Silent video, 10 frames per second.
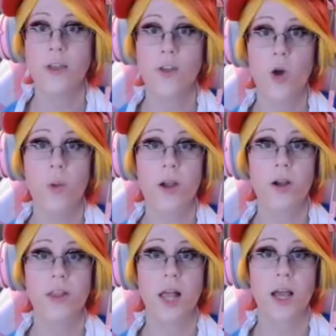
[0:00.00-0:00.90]
y'all, we're
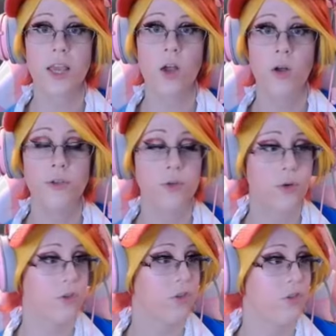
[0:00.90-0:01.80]
unlocking all
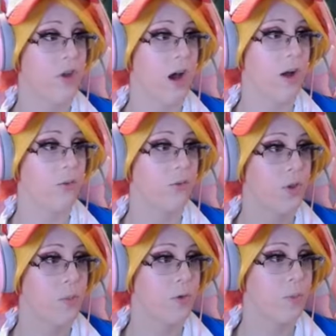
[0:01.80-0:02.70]
sorts of stuff. You must be